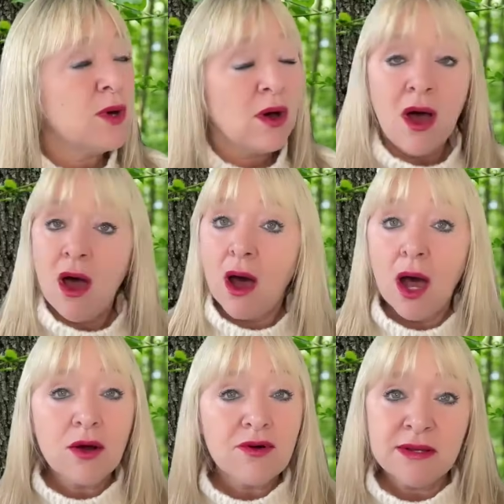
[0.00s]
Well,
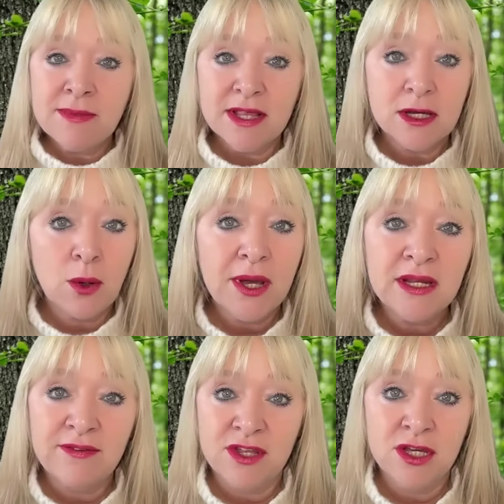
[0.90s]
I already met the queen
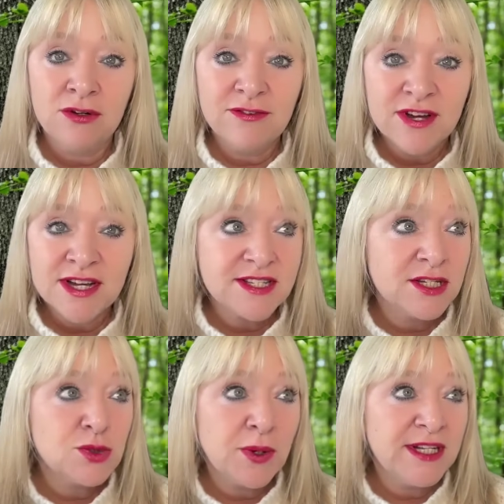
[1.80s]
of the universe
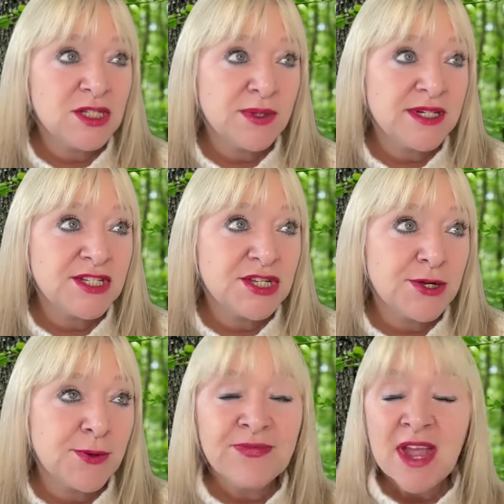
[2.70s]
in
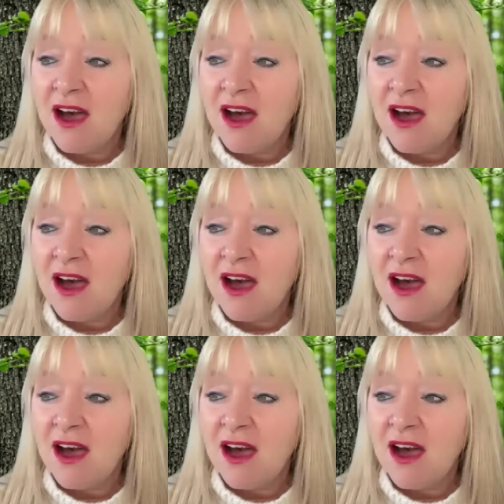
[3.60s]
2022.